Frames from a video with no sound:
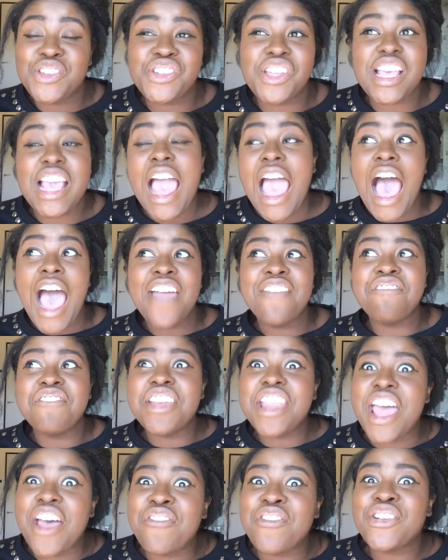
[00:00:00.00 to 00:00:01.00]
She's like, I've
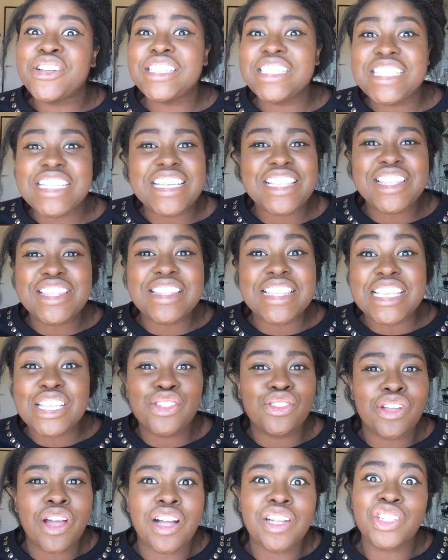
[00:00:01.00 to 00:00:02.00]
never seen
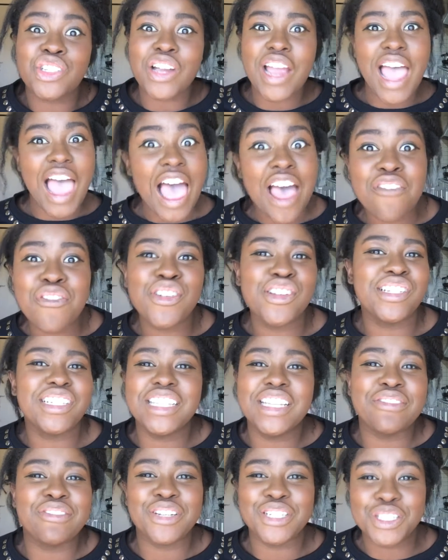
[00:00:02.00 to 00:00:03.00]
this doctor ever
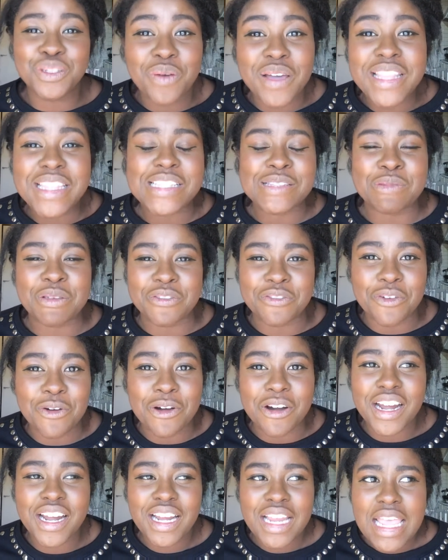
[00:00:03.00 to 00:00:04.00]
deliver twins
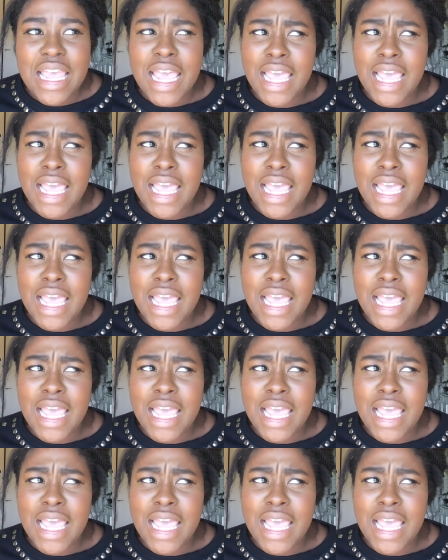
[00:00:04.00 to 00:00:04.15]
before.